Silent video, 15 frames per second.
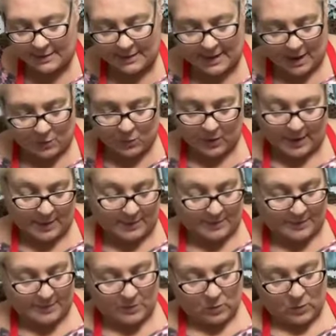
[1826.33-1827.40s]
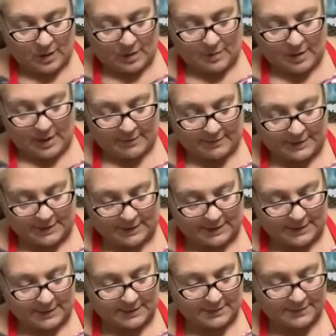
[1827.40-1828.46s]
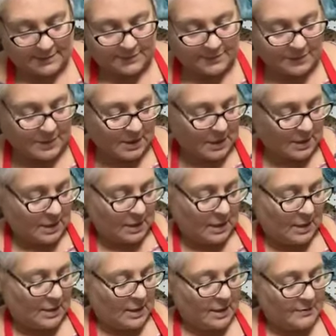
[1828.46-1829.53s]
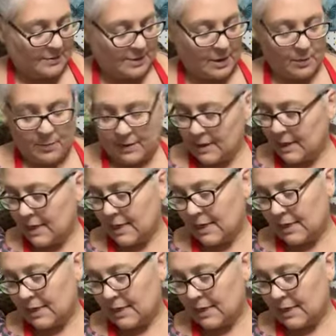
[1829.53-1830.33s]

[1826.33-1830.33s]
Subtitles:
Yeah, Wham loves it. He loves helping the